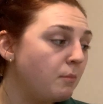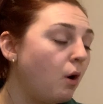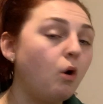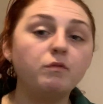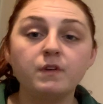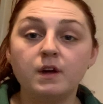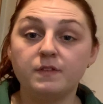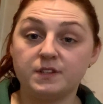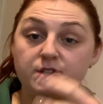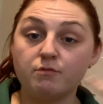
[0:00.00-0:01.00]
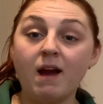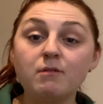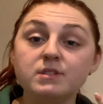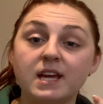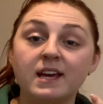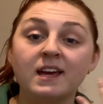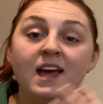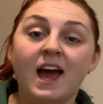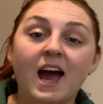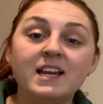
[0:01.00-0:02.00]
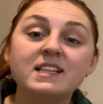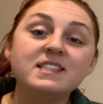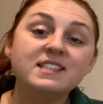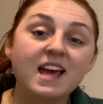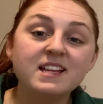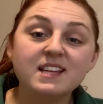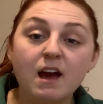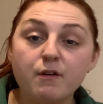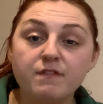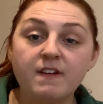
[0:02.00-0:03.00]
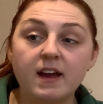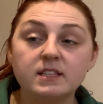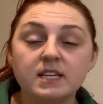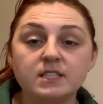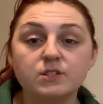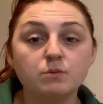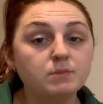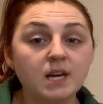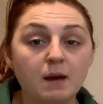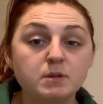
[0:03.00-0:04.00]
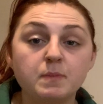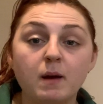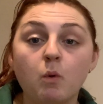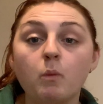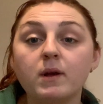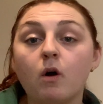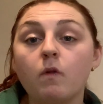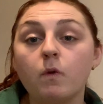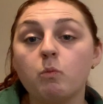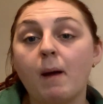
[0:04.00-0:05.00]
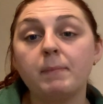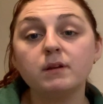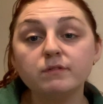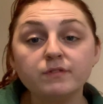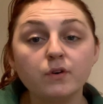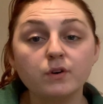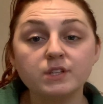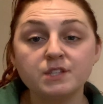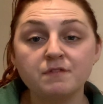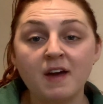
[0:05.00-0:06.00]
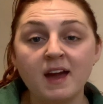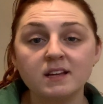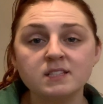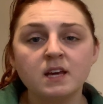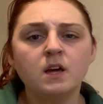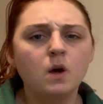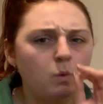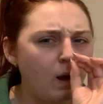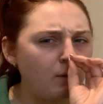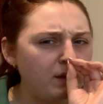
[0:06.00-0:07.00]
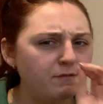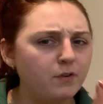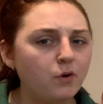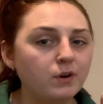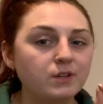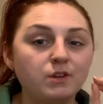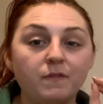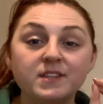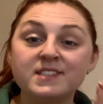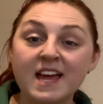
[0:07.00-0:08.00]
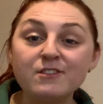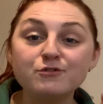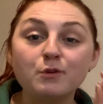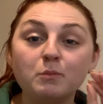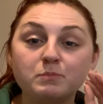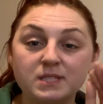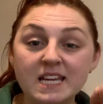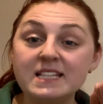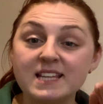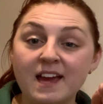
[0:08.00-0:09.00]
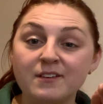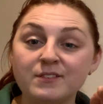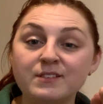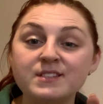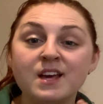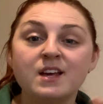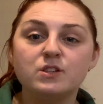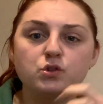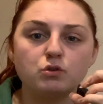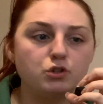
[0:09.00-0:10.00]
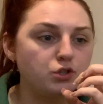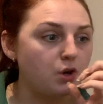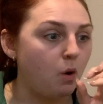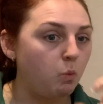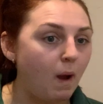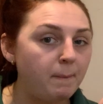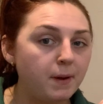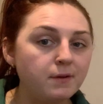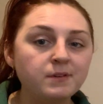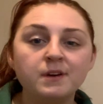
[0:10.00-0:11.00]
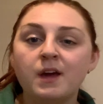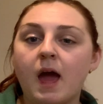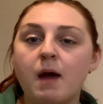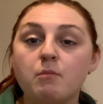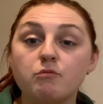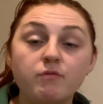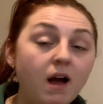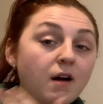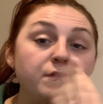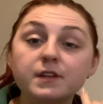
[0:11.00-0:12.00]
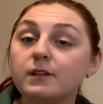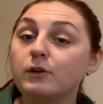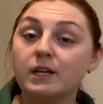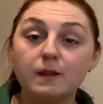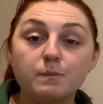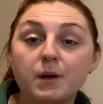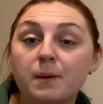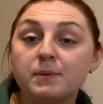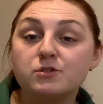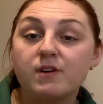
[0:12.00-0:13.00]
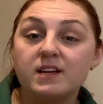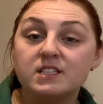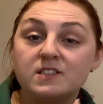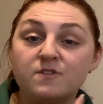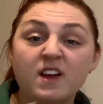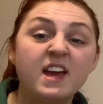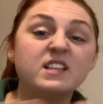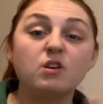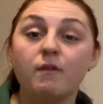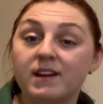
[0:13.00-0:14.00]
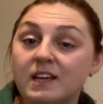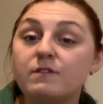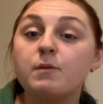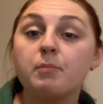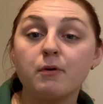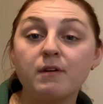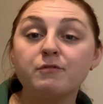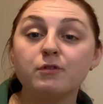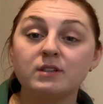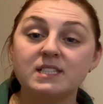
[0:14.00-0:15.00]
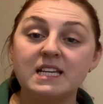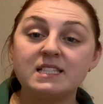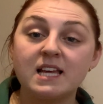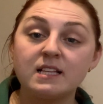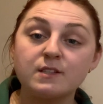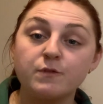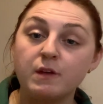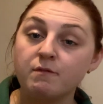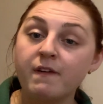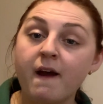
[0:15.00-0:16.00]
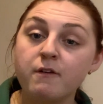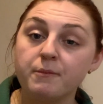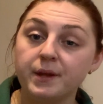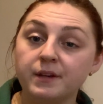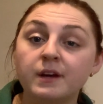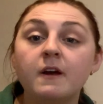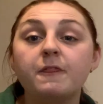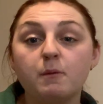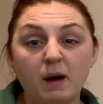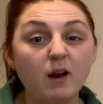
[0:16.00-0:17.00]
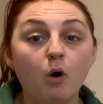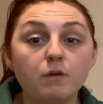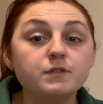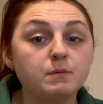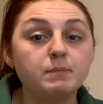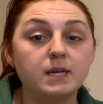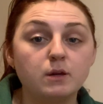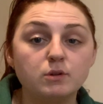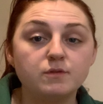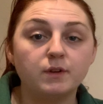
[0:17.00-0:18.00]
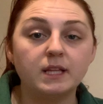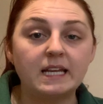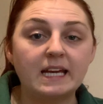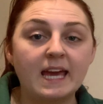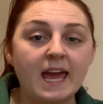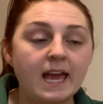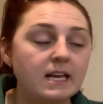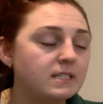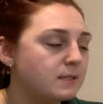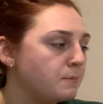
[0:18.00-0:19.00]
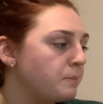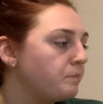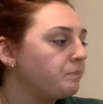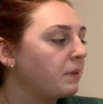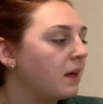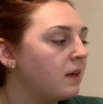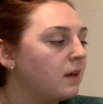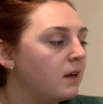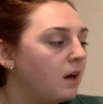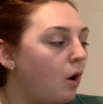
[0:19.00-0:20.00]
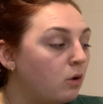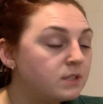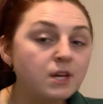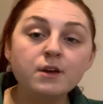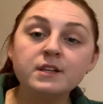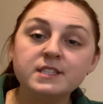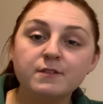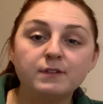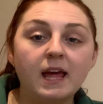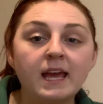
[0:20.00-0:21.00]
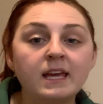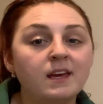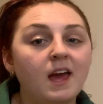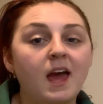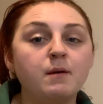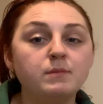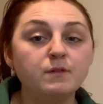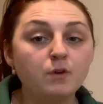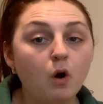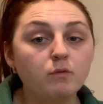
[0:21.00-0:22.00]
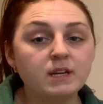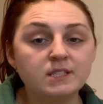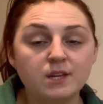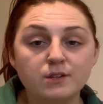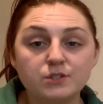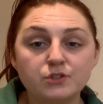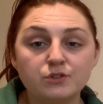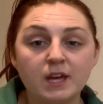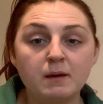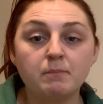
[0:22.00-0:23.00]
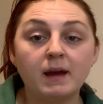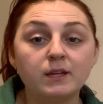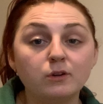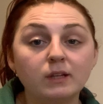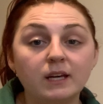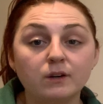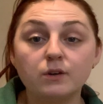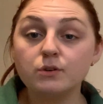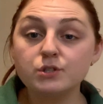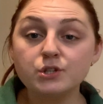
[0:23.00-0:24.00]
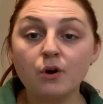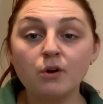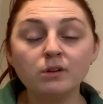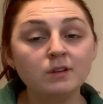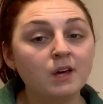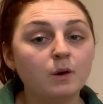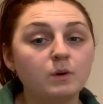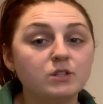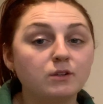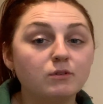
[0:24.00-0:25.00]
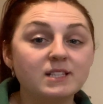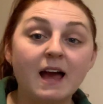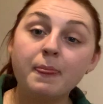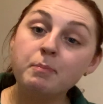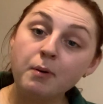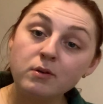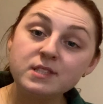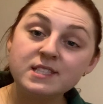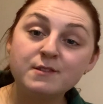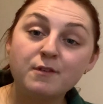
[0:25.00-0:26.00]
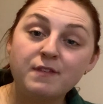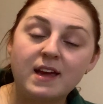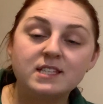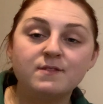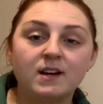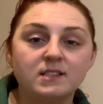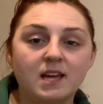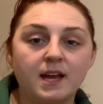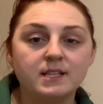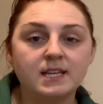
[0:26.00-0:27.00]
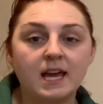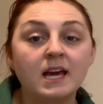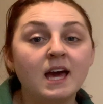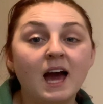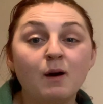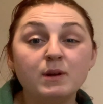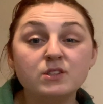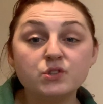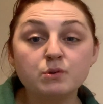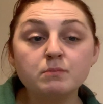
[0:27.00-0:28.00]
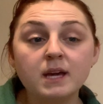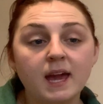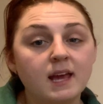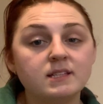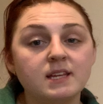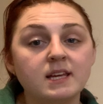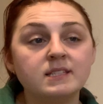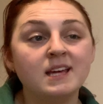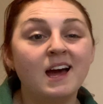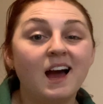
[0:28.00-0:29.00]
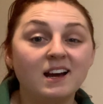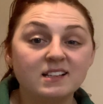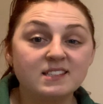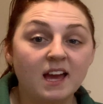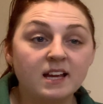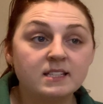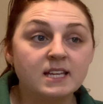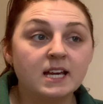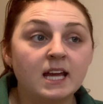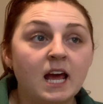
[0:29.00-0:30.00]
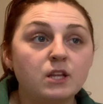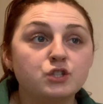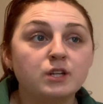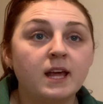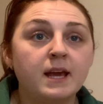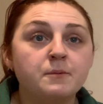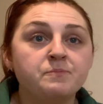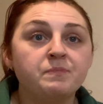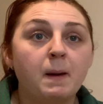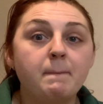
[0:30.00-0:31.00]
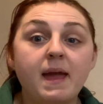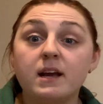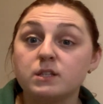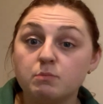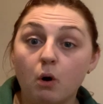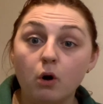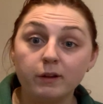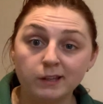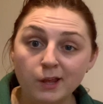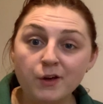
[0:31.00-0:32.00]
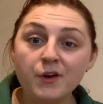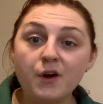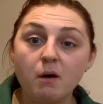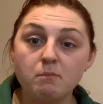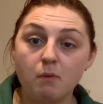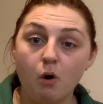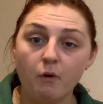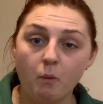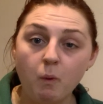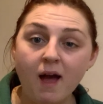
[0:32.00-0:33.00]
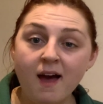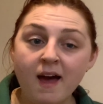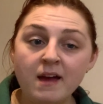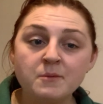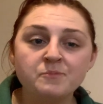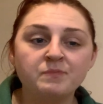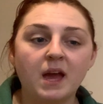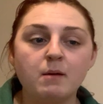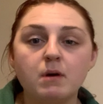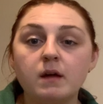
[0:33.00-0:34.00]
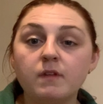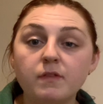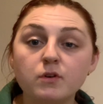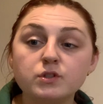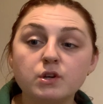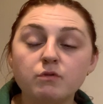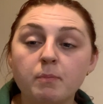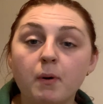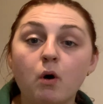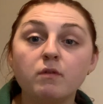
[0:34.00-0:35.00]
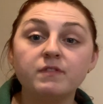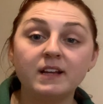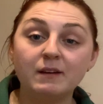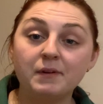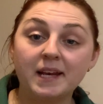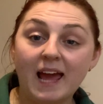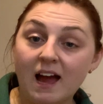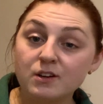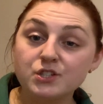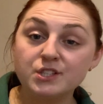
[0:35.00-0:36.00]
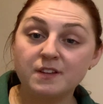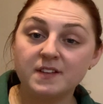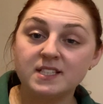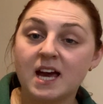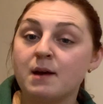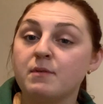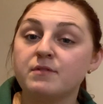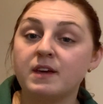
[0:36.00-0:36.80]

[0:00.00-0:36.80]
of the surrounding, and instead are affected sometimes by what we call the weapon focus effect, where we focus on the central details such as a weapon, rather than looking at the perpetrator's face or any of the peripheral details of the environment that might often be useful in a case. Alternatively, you've got a research study by Yulee and Cutshall, which looked at the positive effect of anxiety, how in some cases anxiety can actually make us more alert and more aware, and that those who report feeling really anxious at the time of